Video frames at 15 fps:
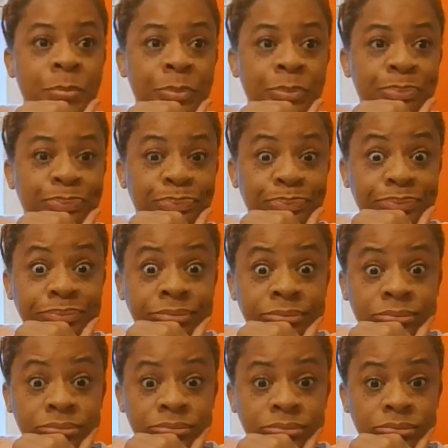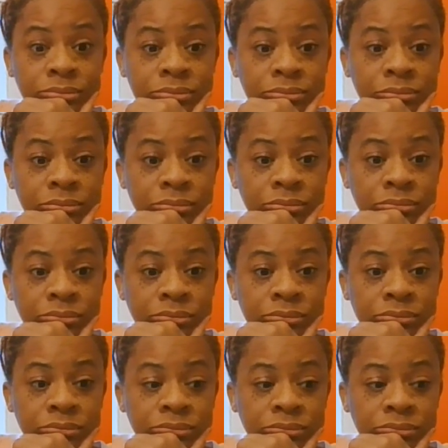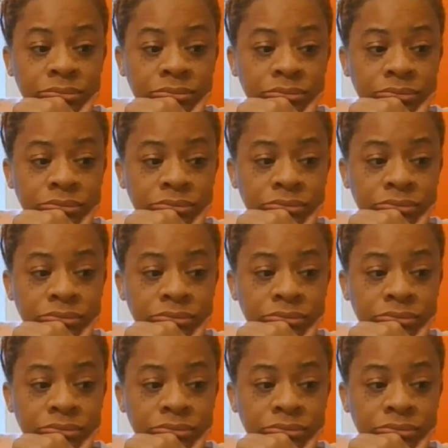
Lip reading: (silence)